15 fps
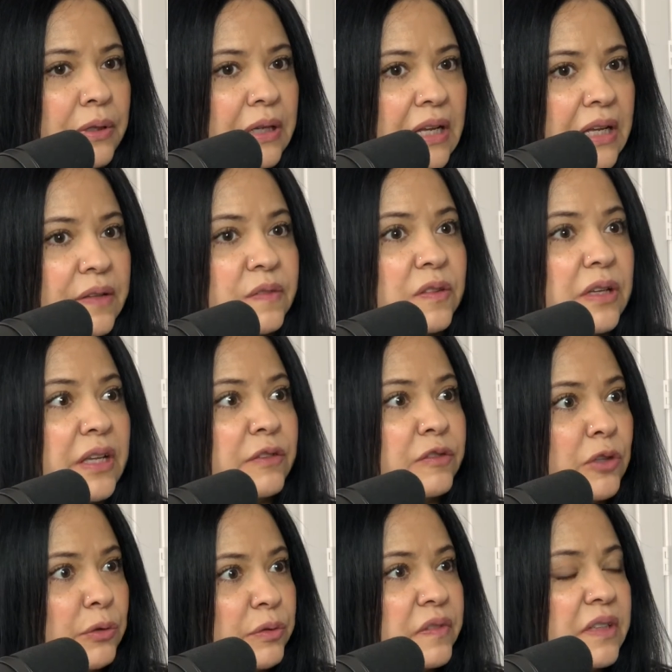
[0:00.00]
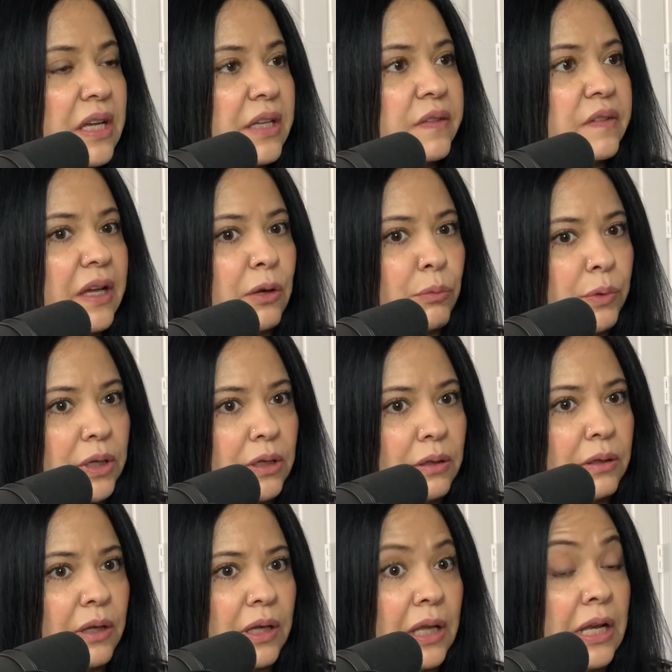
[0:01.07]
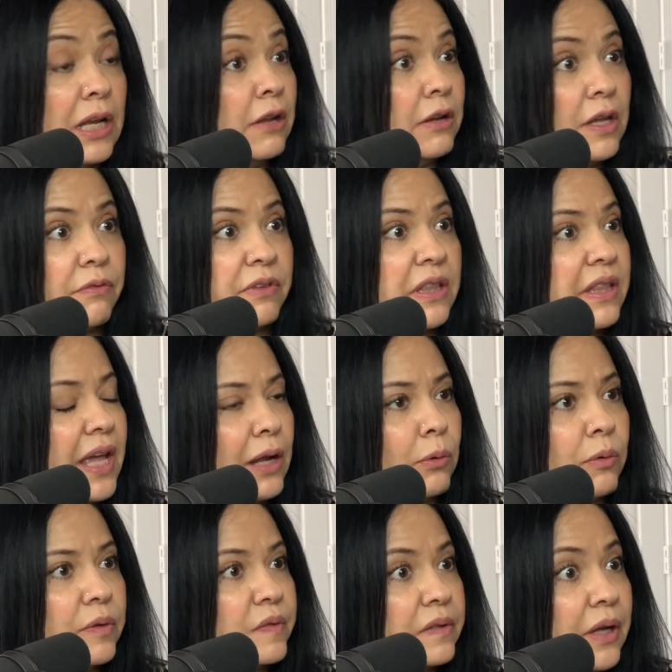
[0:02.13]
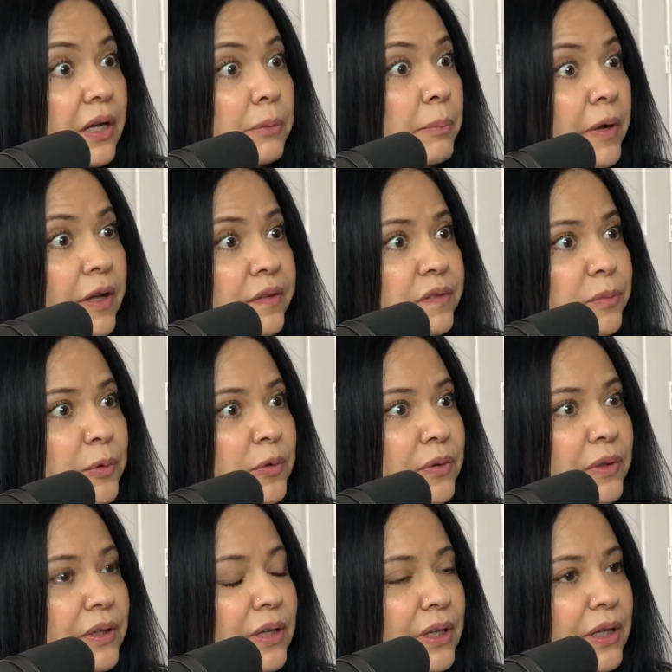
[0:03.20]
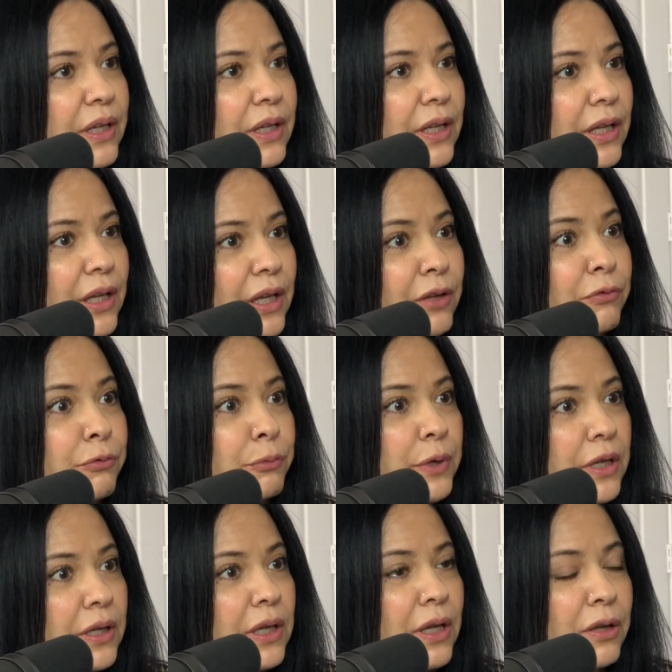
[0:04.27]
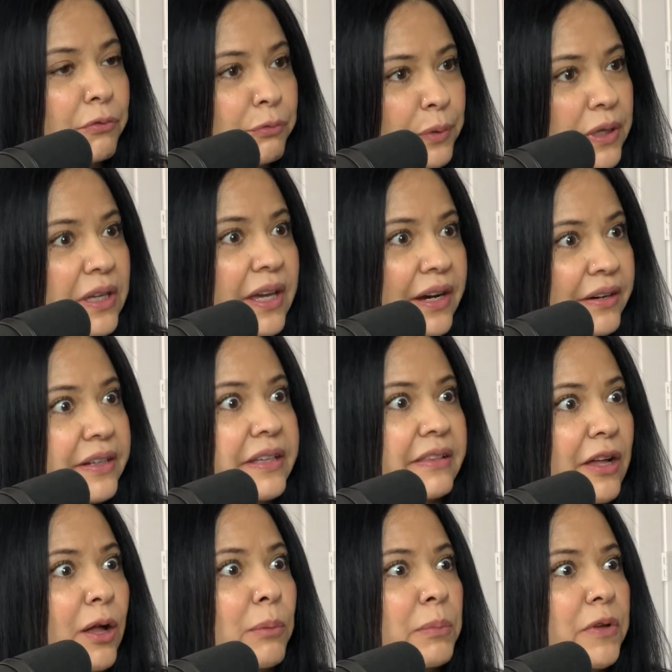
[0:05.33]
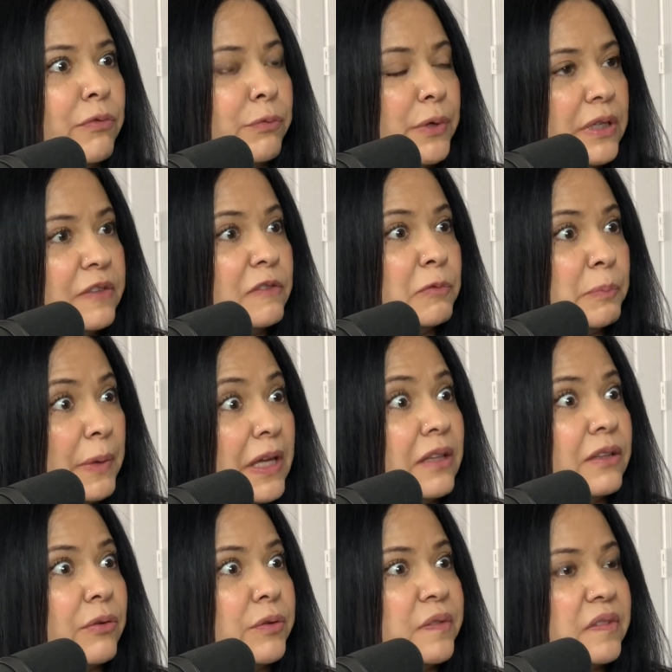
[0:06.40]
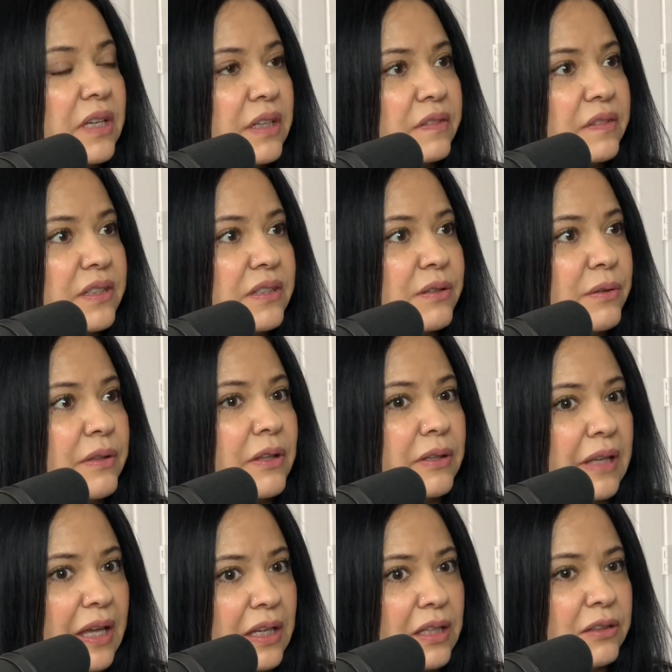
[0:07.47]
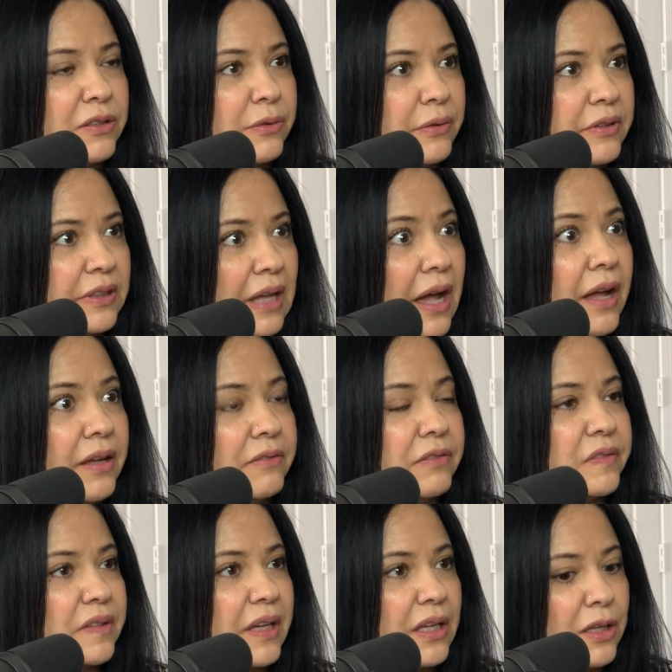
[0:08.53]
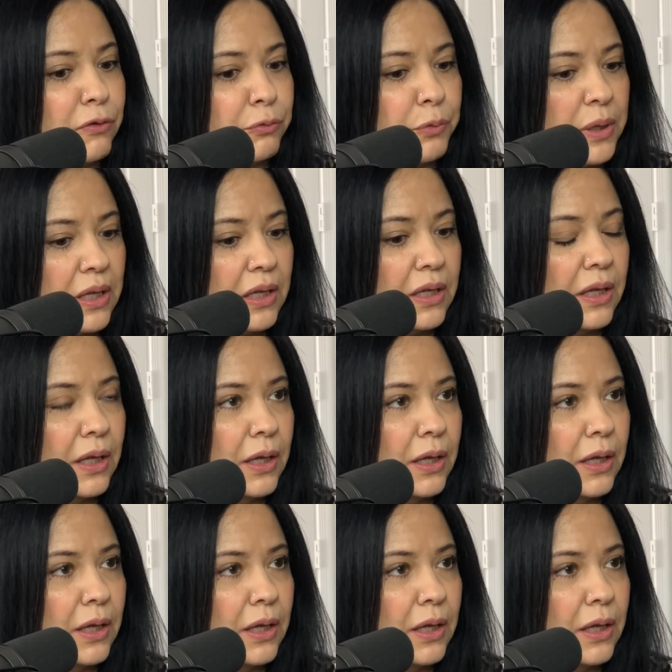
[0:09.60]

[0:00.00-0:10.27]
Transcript: it's those things, like even then it's not impossible. If we carry them, if we speak those things into their lives, like if we